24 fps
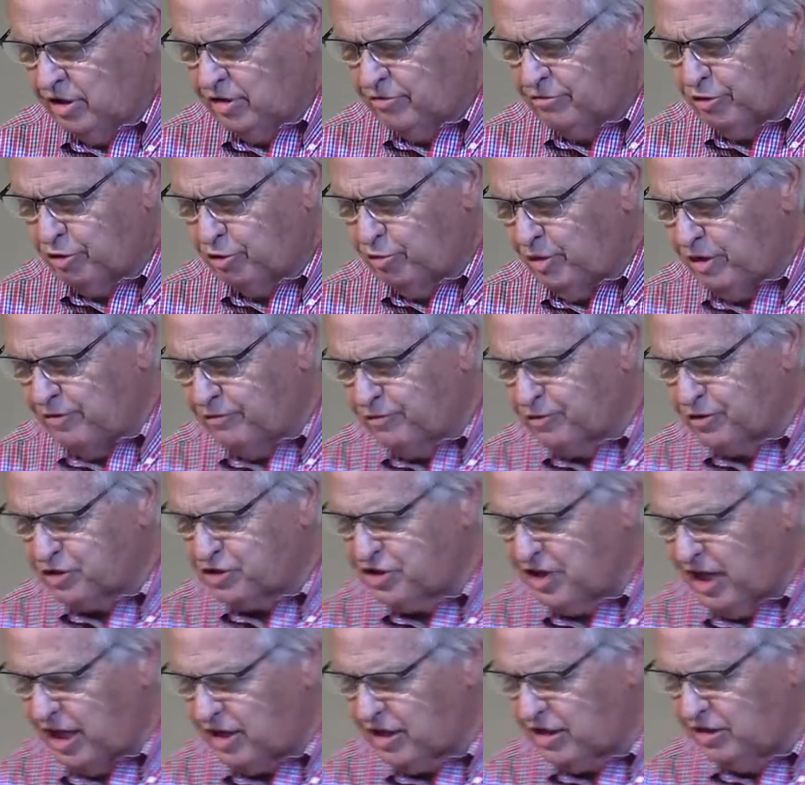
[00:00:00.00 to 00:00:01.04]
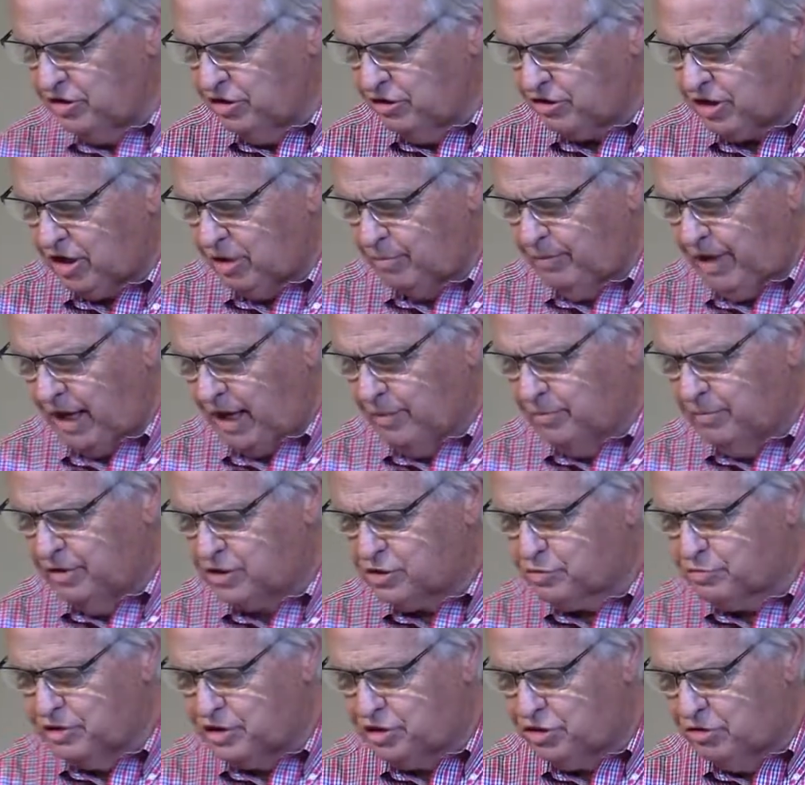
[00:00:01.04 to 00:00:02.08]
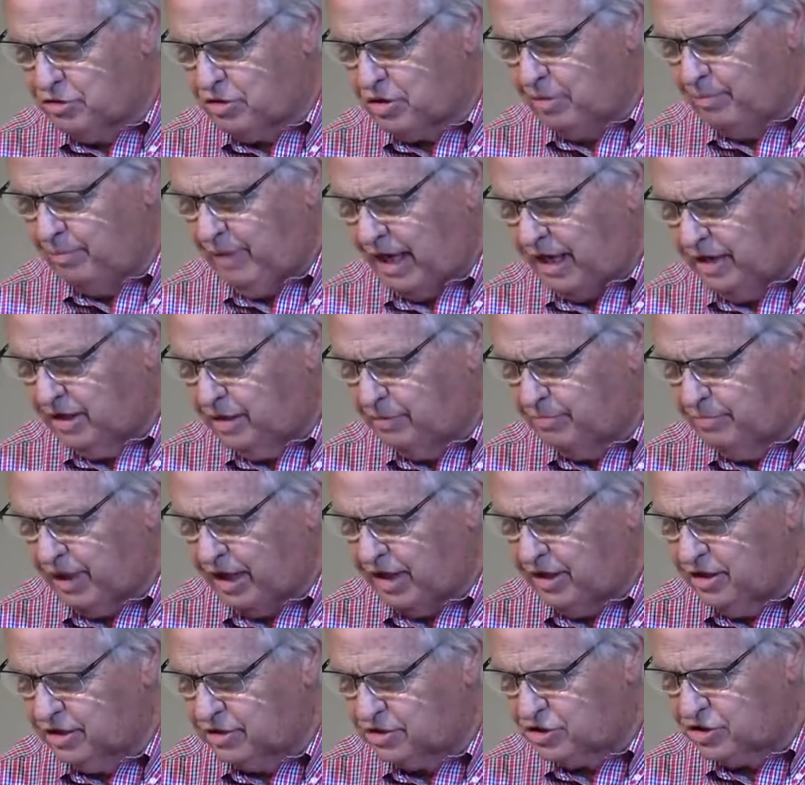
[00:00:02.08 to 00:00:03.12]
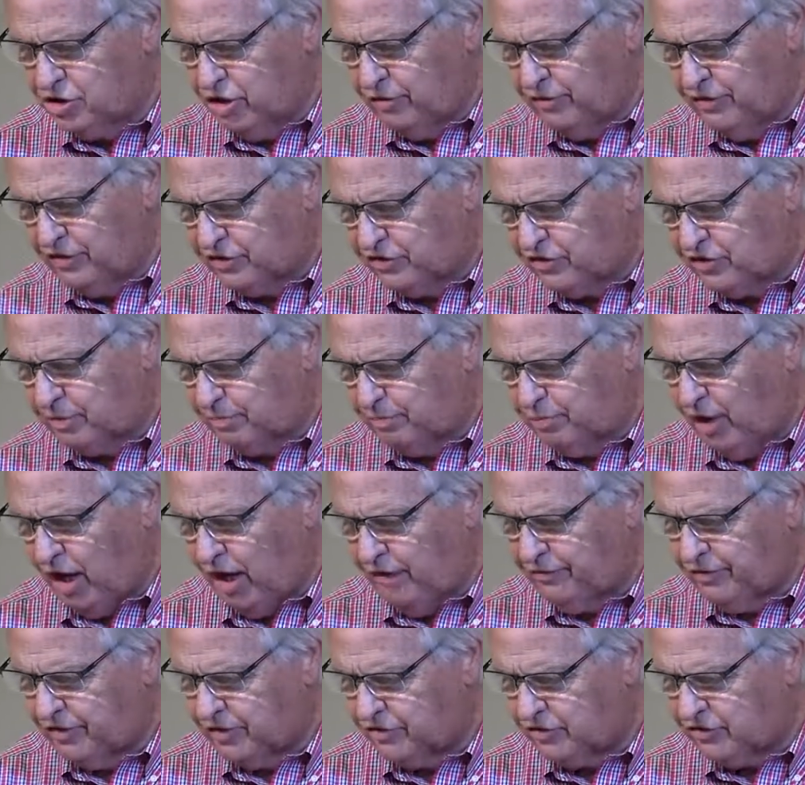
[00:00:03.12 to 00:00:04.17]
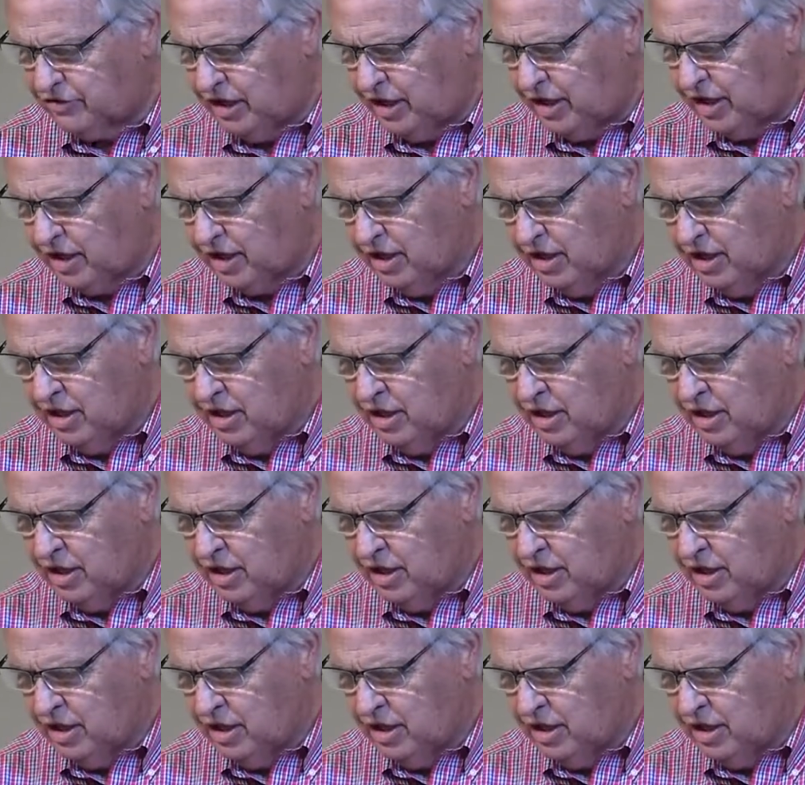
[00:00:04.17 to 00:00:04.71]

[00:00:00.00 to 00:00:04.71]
For we've forsaken your commandments, which you commanded by your servants, the prophets, saying,